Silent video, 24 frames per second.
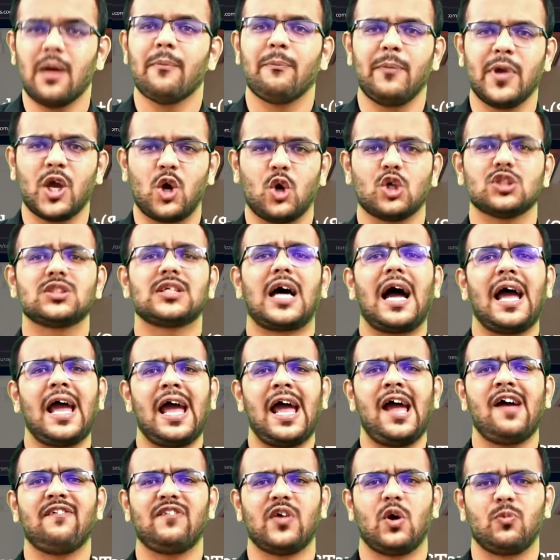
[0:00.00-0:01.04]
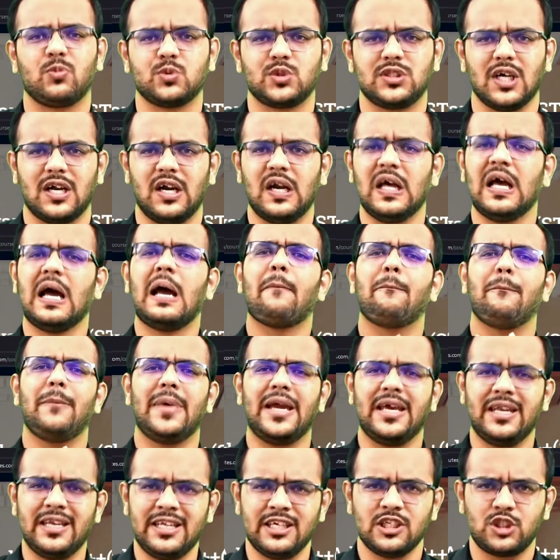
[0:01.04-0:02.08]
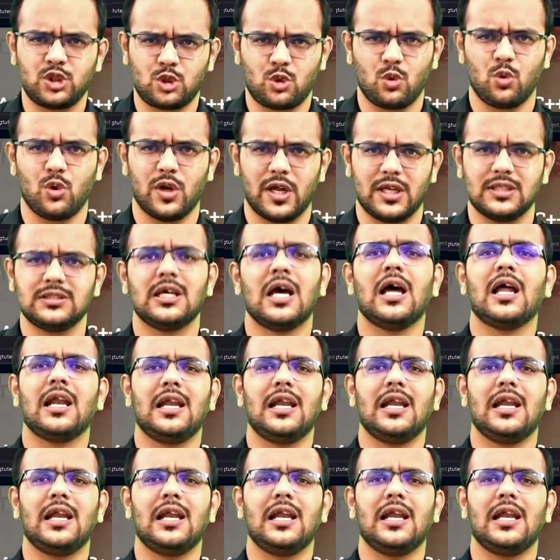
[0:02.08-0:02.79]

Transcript: Because I have observed many students